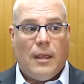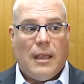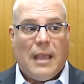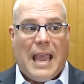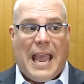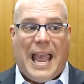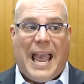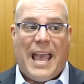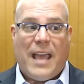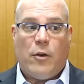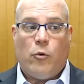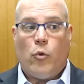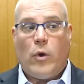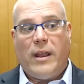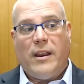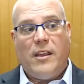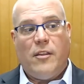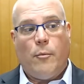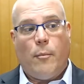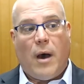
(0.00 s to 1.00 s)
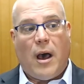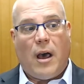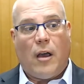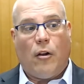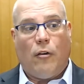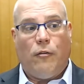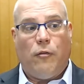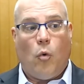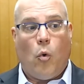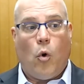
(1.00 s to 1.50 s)
and ready the model
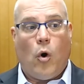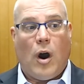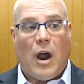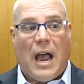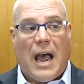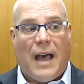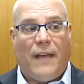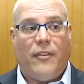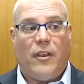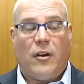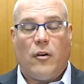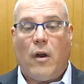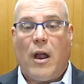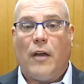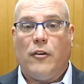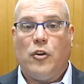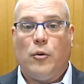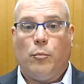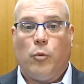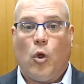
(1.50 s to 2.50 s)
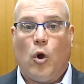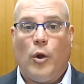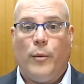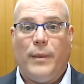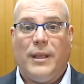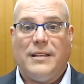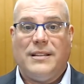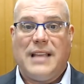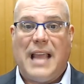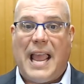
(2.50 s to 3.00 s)
for on-the-ground
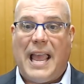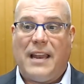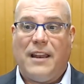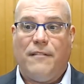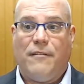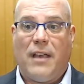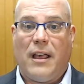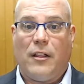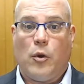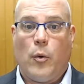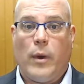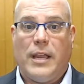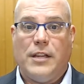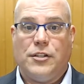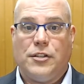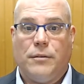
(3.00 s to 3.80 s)
deployment and evaluation.